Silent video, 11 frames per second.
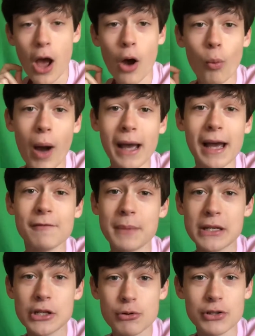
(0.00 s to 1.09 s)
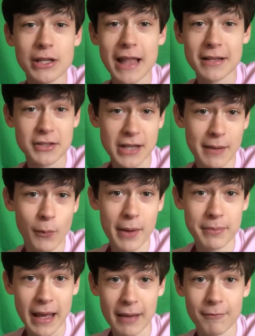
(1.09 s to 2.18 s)
why I've been using that same
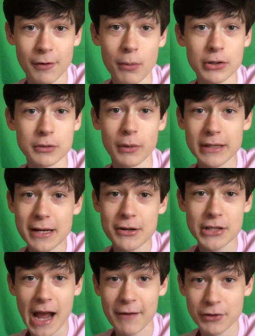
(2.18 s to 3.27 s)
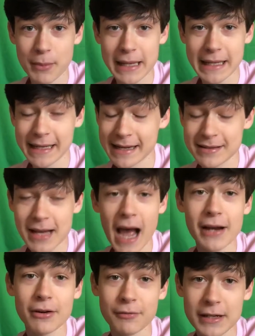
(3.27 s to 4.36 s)
webcam for multiple years after making an
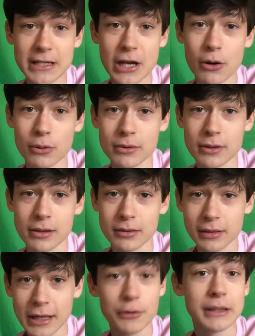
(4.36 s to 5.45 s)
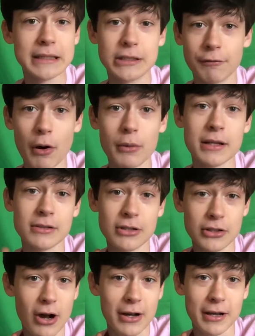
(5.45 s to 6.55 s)
entire video literally devoted to
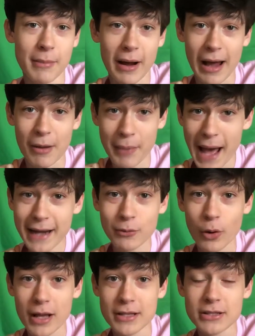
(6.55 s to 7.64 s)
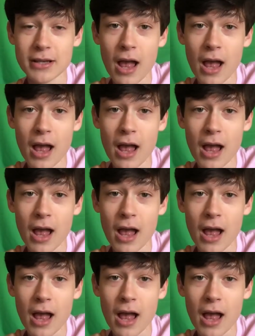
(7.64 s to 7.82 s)
talking about how bad it was.